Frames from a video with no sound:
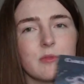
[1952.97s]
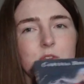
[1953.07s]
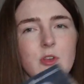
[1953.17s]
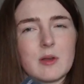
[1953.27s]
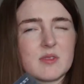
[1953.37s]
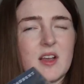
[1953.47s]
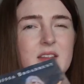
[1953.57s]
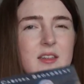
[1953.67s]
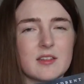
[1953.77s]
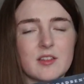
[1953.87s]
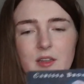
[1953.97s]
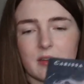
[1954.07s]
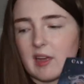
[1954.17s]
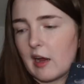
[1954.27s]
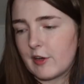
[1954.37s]
so I'm excited to
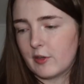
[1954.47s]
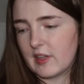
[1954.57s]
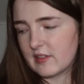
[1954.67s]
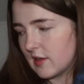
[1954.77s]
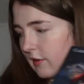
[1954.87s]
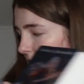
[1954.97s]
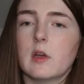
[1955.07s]
carry on that series.